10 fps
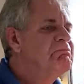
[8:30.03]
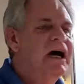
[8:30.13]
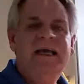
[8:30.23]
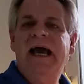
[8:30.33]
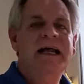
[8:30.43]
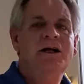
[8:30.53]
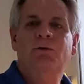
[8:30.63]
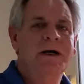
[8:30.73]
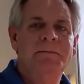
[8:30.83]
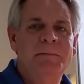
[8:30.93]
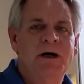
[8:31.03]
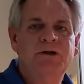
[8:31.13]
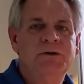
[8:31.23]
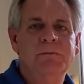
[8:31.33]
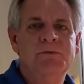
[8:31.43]
a can of cream of
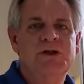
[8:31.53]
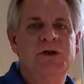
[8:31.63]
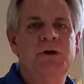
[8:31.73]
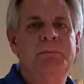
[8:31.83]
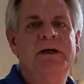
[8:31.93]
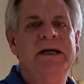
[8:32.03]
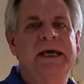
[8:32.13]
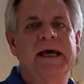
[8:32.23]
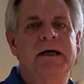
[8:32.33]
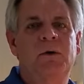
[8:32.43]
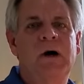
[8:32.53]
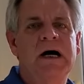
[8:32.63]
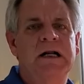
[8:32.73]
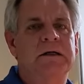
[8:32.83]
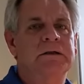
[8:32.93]
mushroom soup and a can of
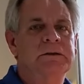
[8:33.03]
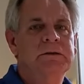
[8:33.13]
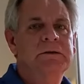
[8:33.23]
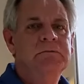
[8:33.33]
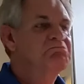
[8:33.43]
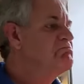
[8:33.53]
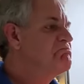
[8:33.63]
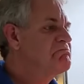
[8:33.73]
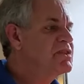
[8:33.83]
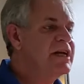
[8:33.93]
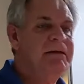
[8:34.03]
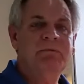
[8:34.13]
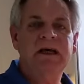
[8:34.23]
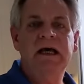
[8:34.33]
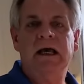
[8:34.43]
water. Same
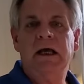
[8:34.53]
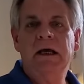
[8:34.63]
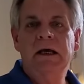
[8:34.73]
thing.